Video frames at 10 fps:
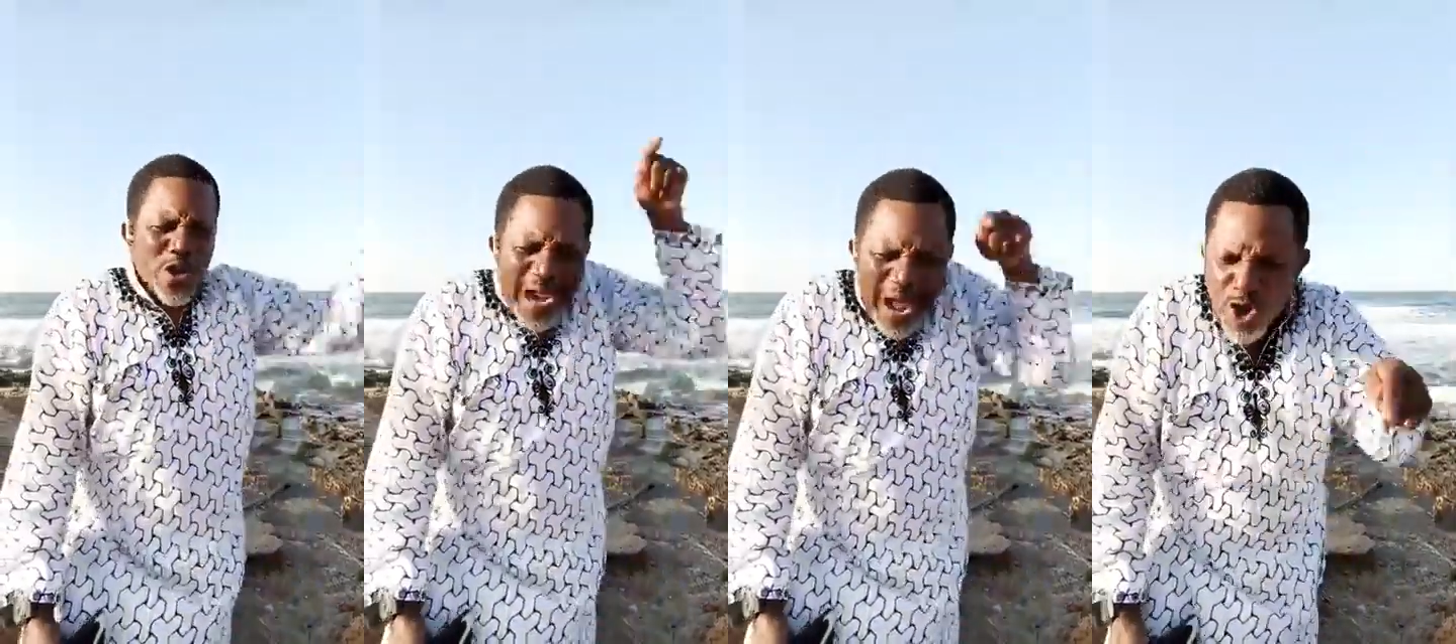
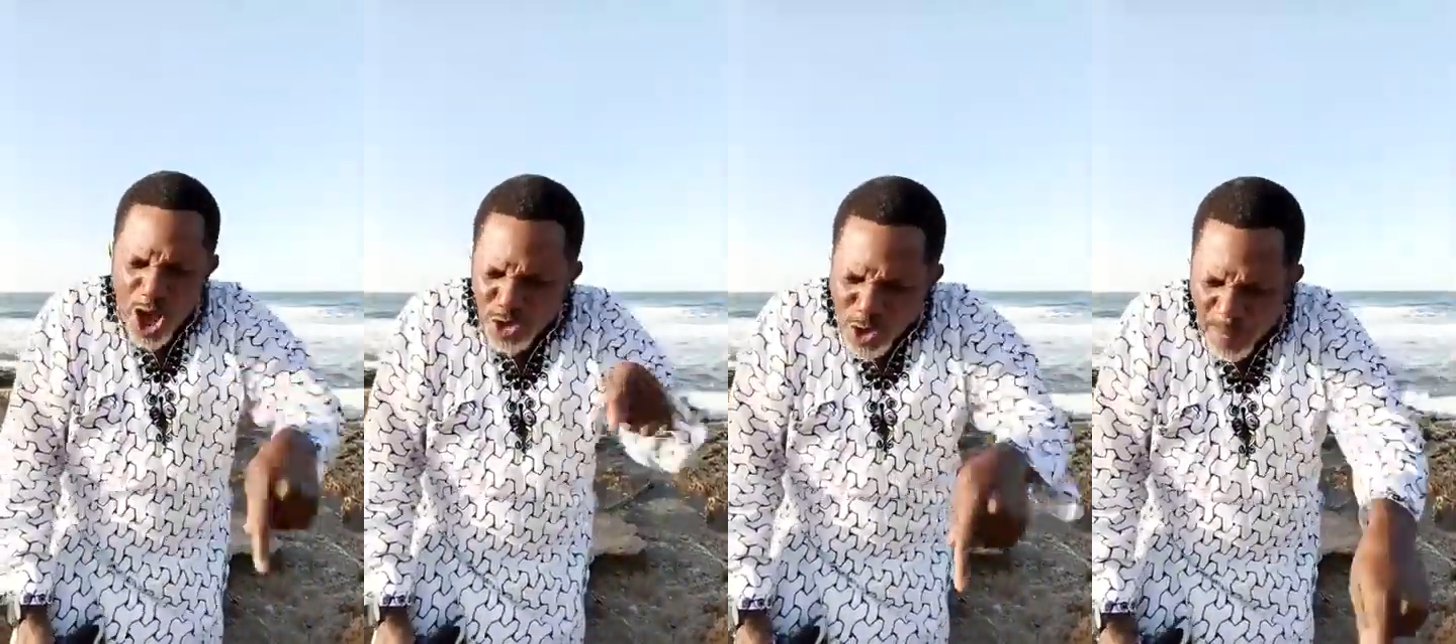Now
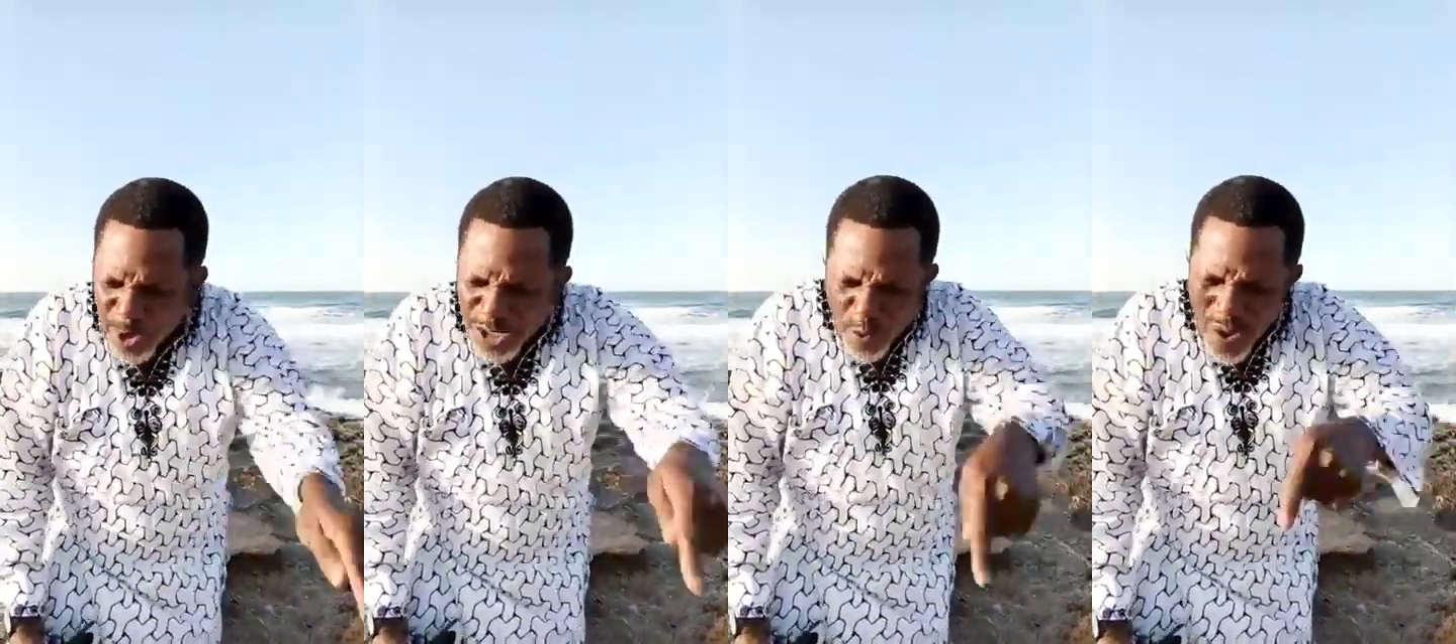God,
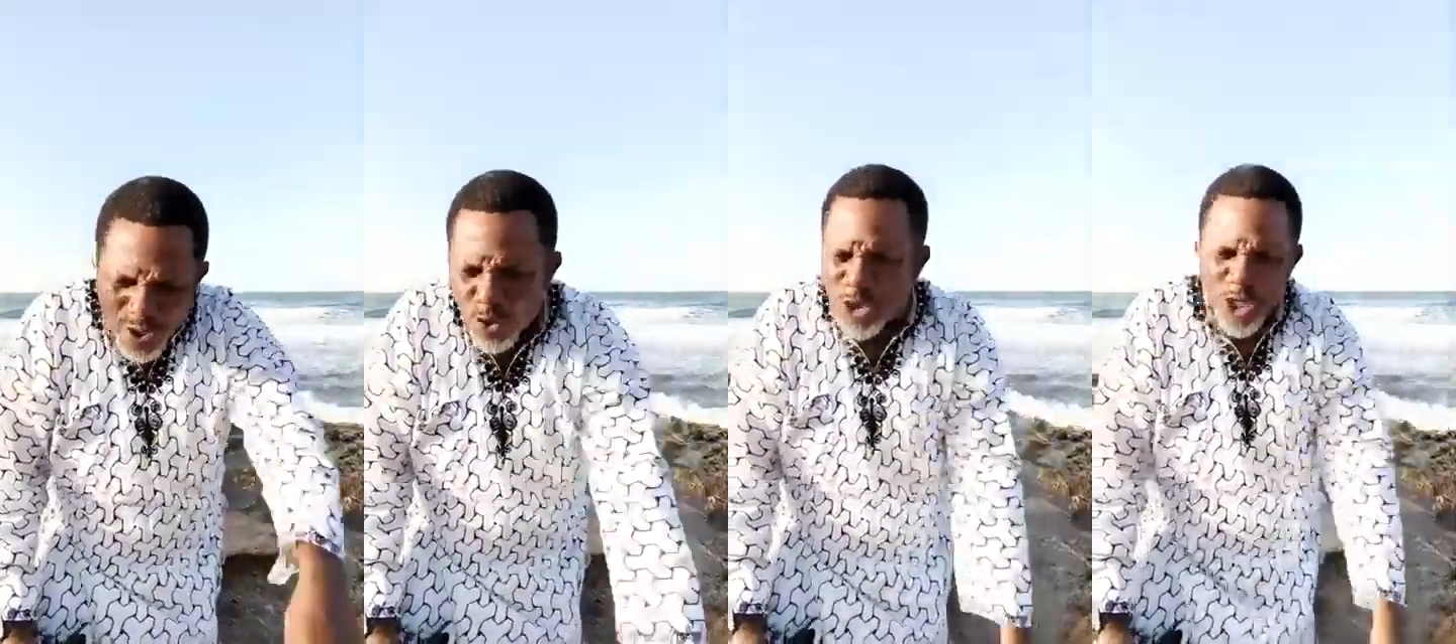somebody
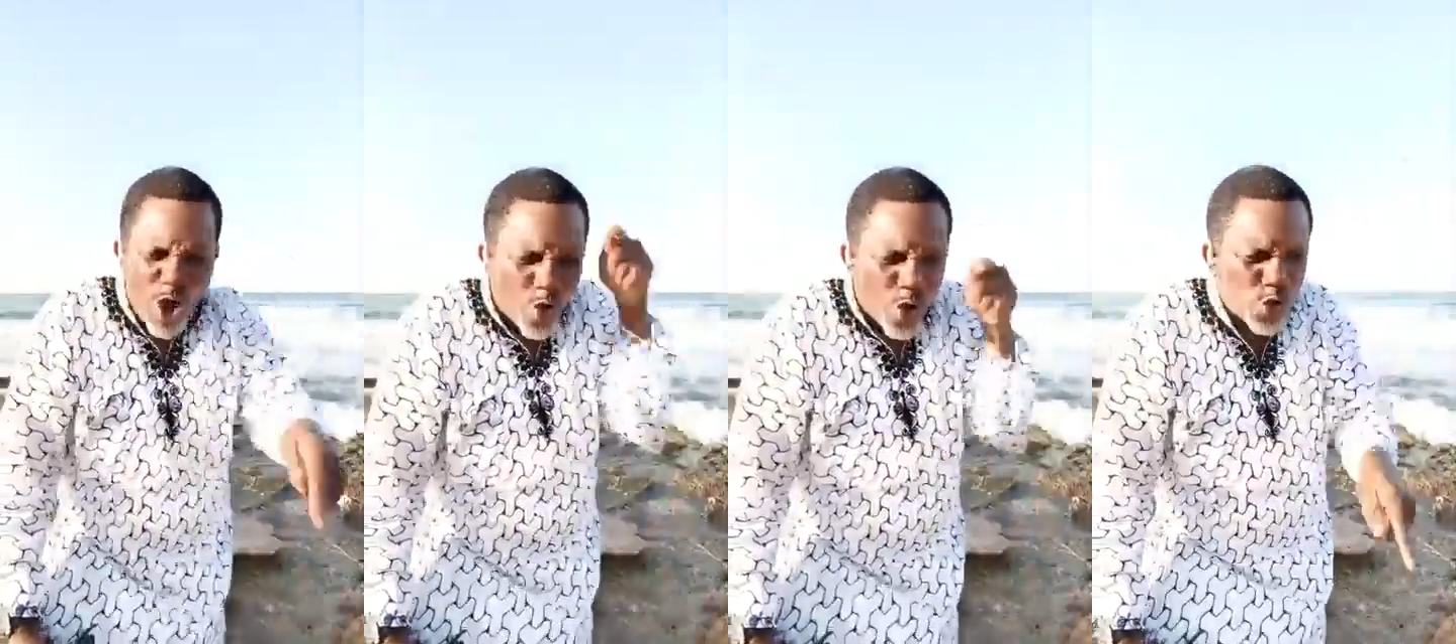want use, you
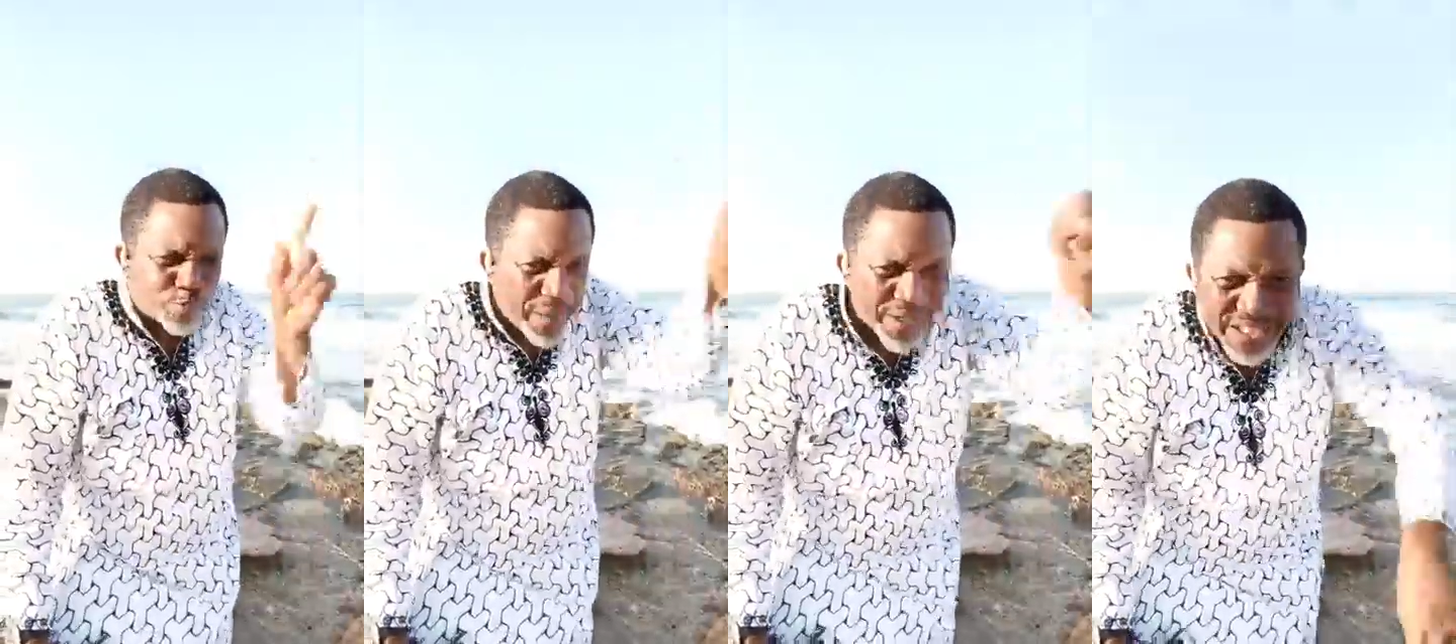not go use
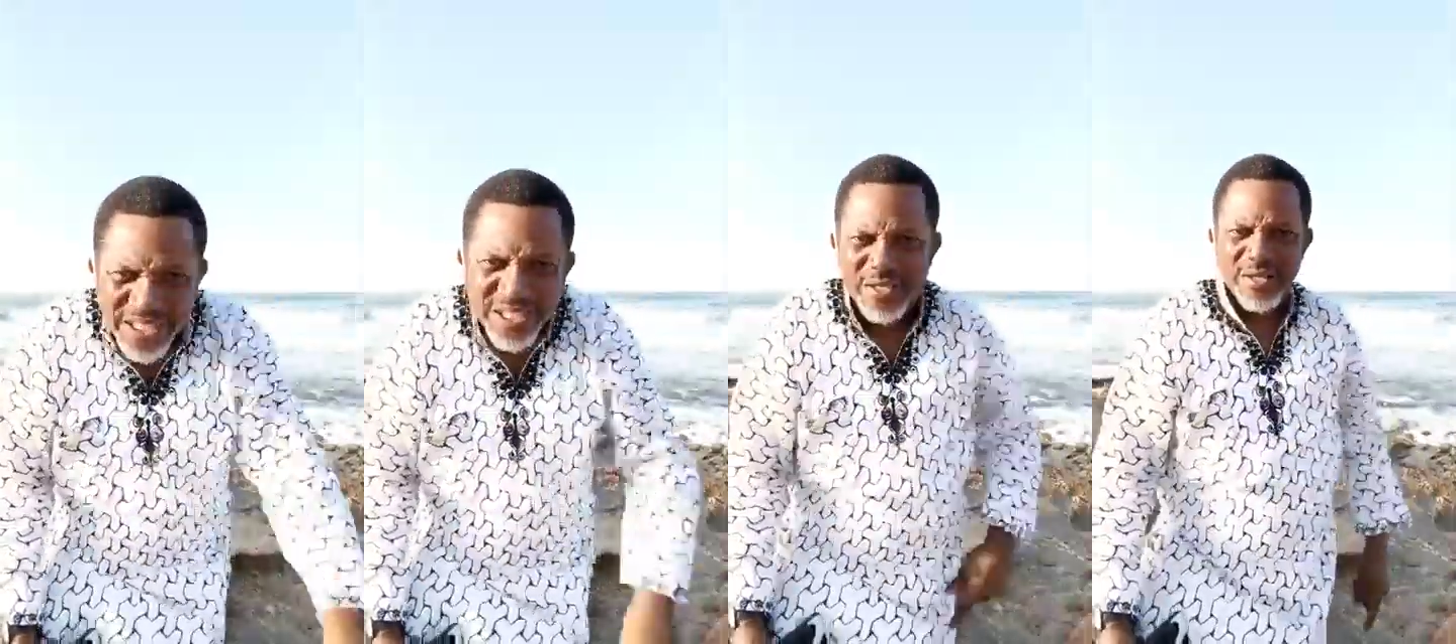
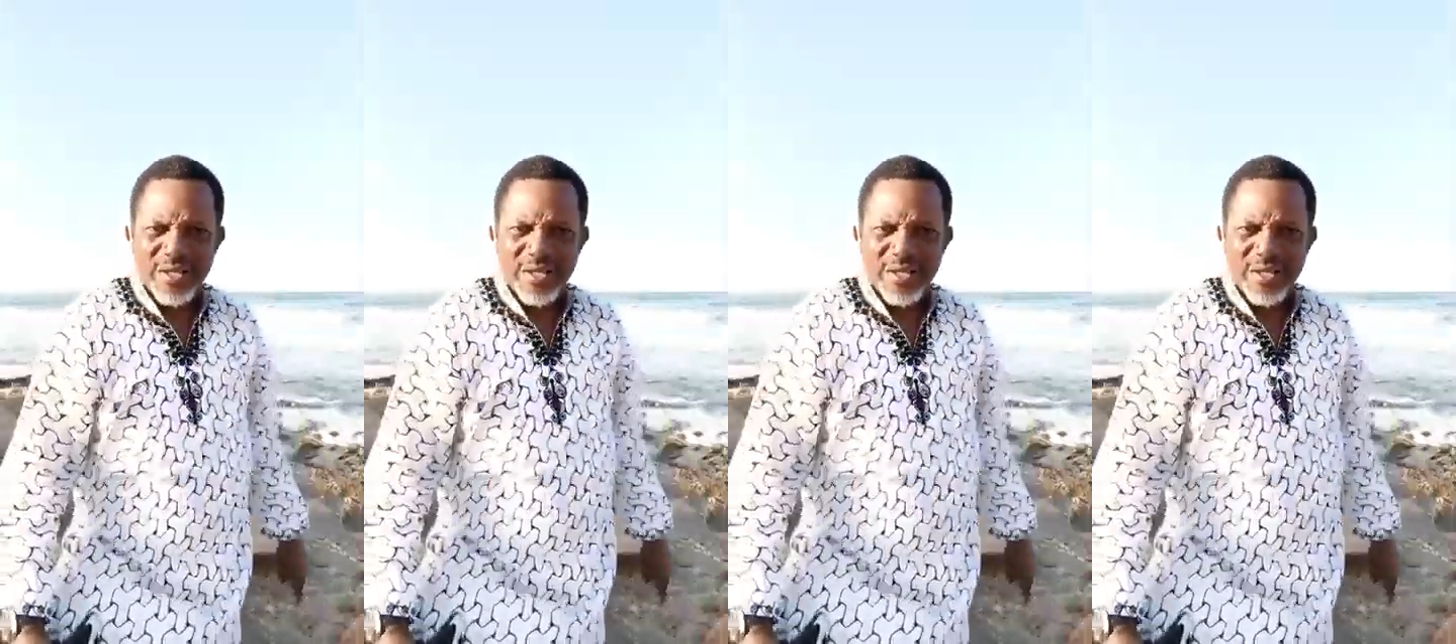spirit.